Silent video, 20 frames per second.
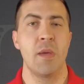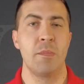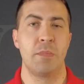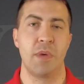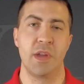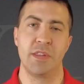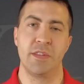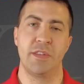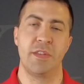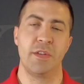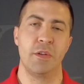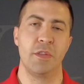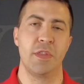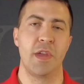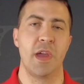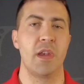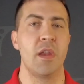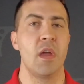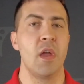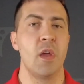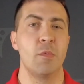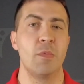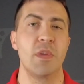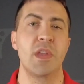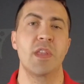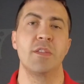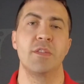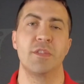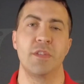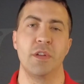but until then, we
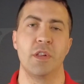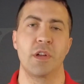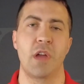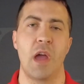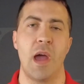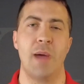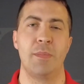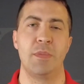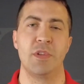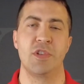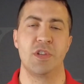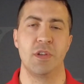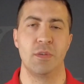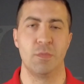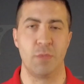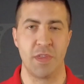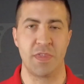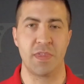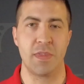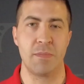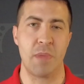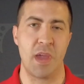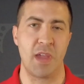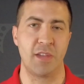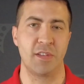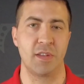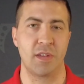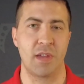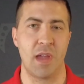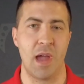can still accomplish it with the
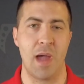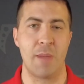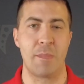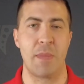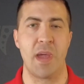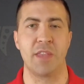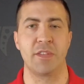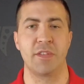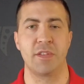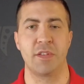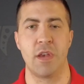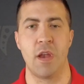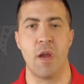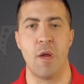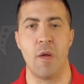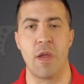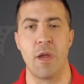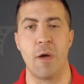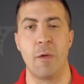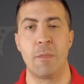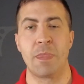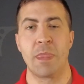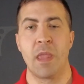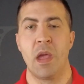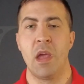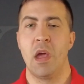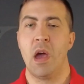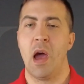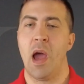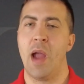basic combat scenario.
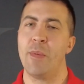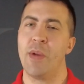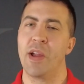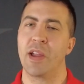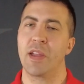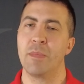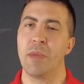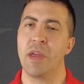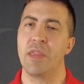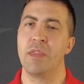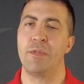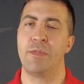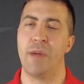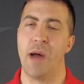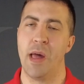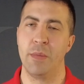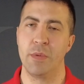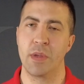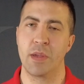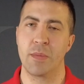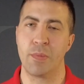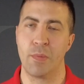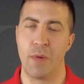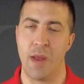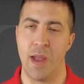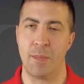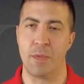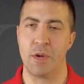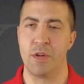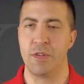I recommend the following
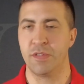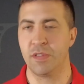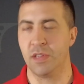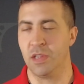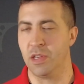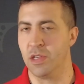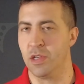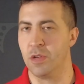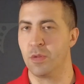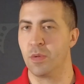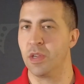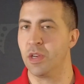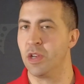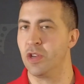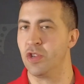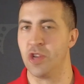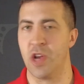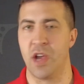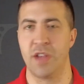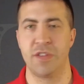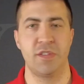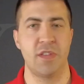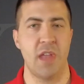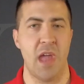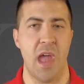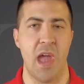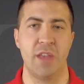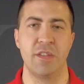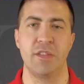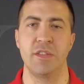parameters, and you can adjust
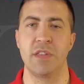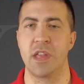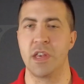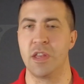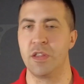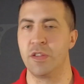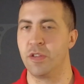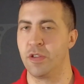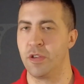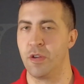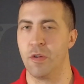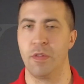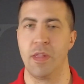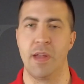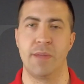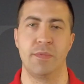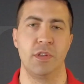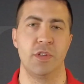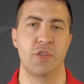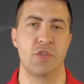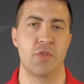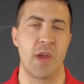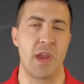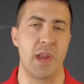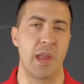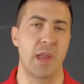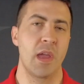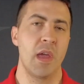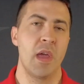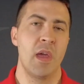as needed to your level of training,